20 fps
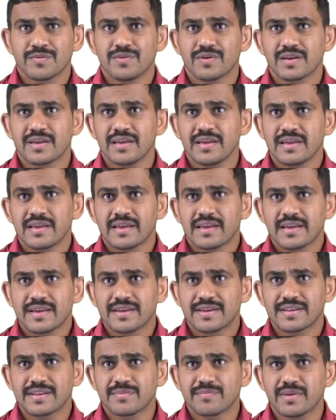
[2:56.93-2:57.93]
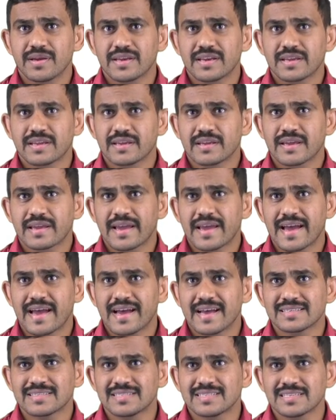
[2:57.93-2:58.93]
Okay, remaining
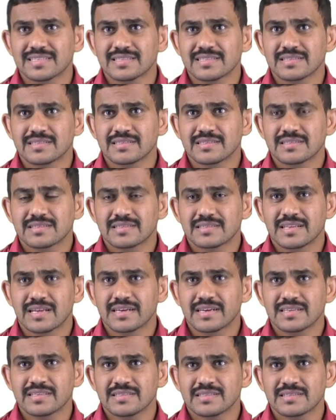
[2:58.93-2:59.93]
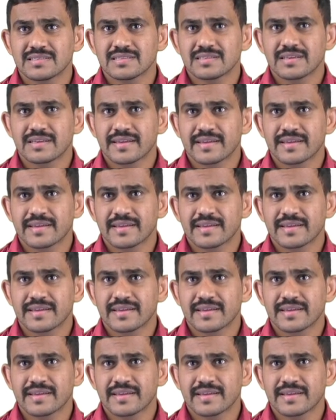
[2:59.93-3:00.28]
as it is, that is